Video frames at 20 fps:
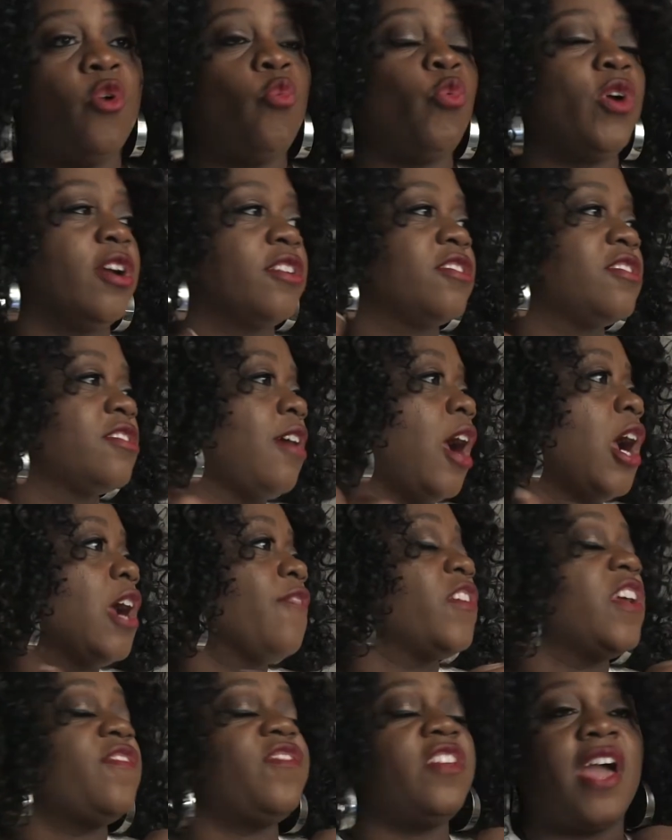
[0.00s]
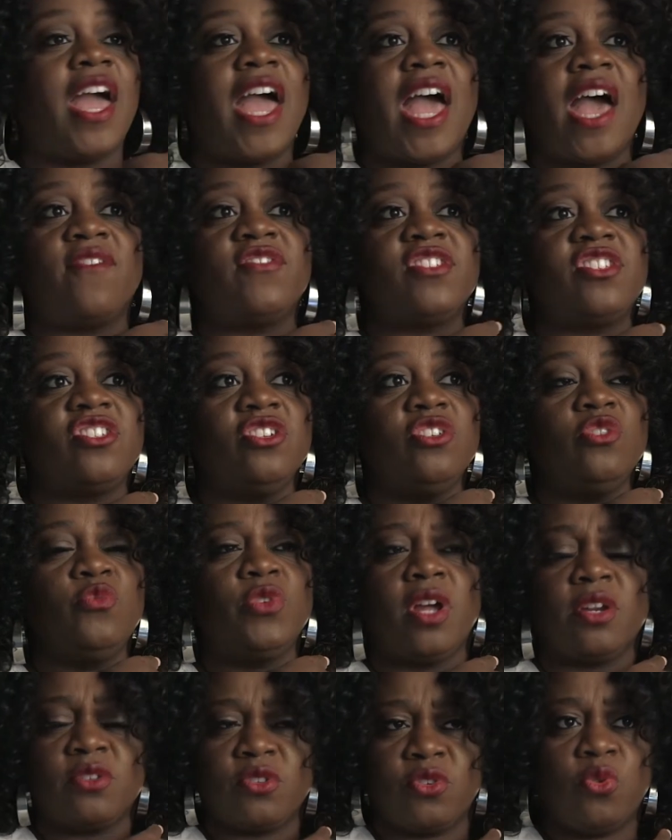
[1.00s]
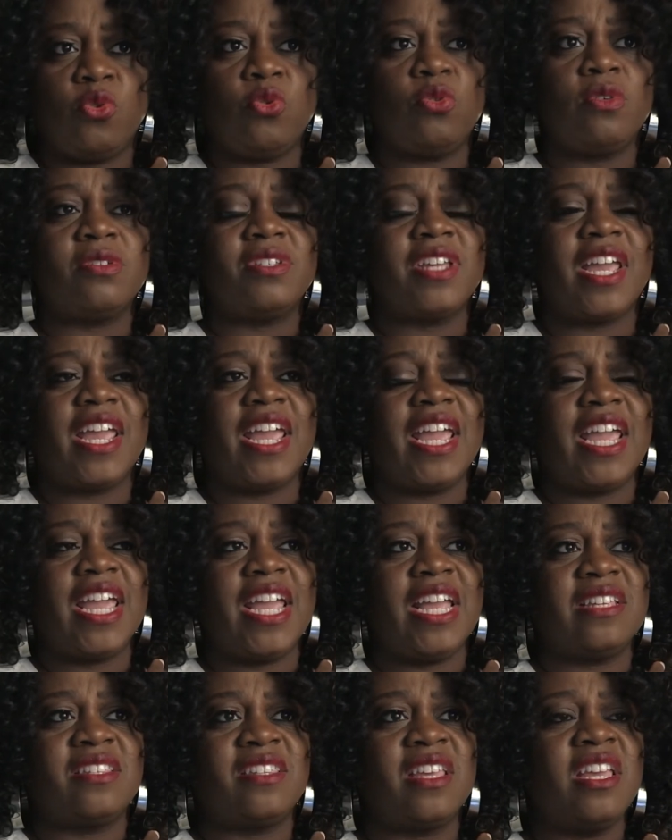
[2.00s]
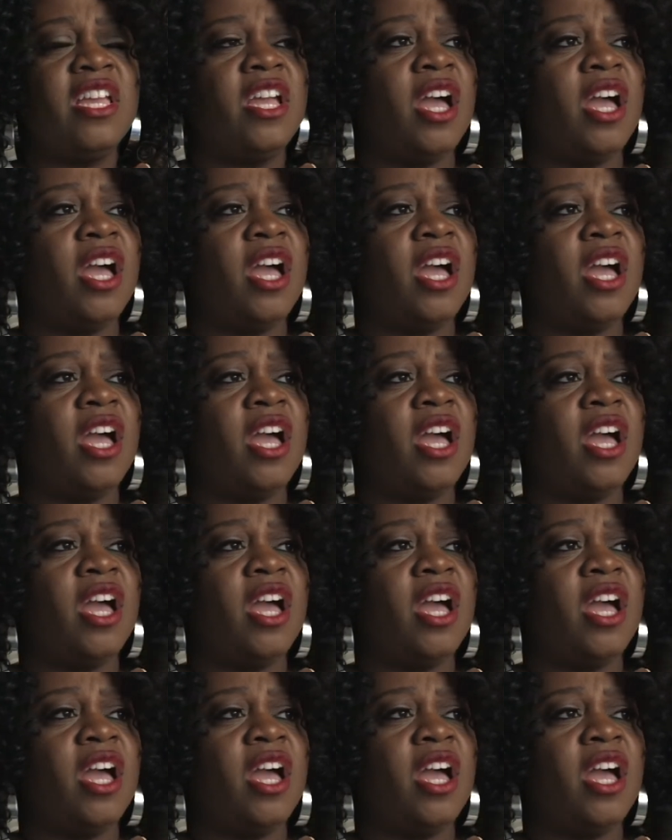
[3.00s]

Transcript: Wear a scarf if you have to, when on cool days,